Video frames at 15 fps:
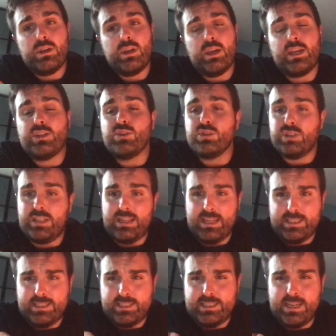it doesn't
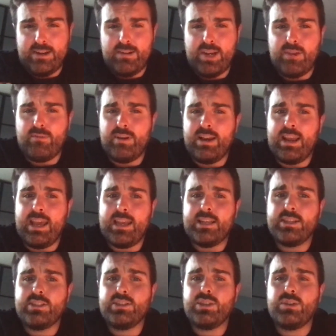necessarily
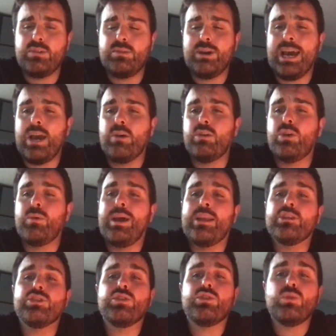relate to how you
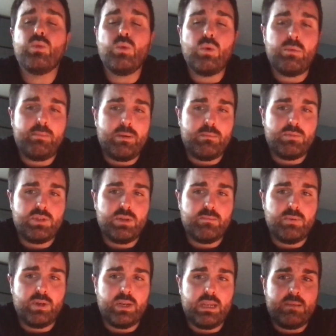enter your membership
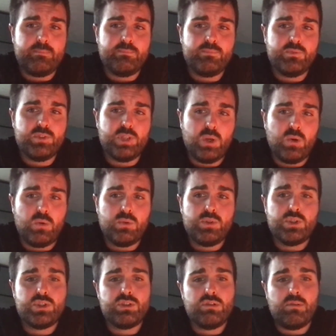body. So
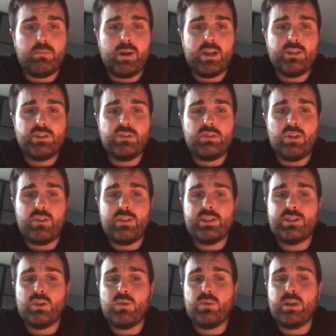just to remind you that
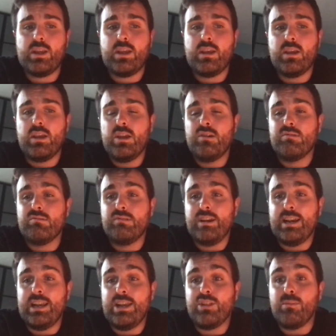this only
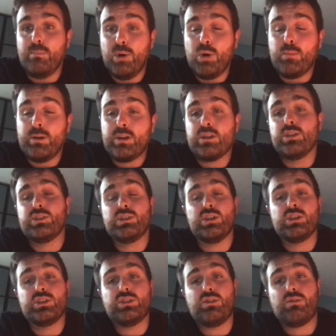really at the moment
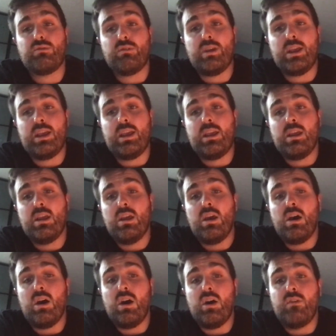concerns 3
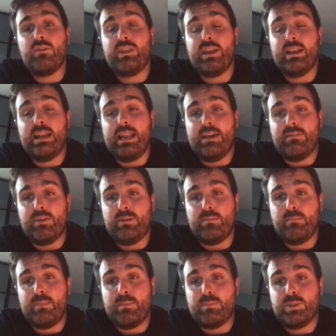of the
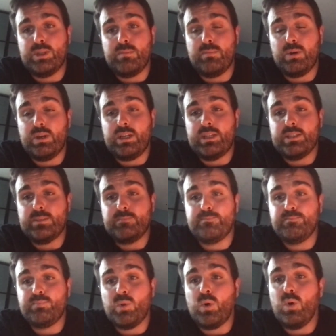11 membership bodies,
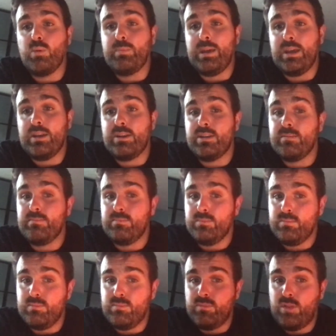albeit
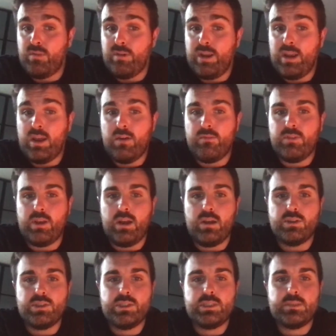3 of the
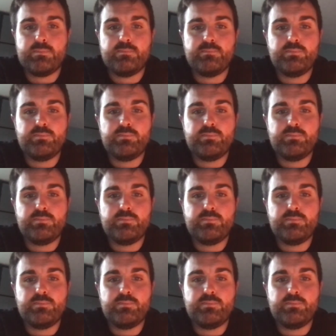largest.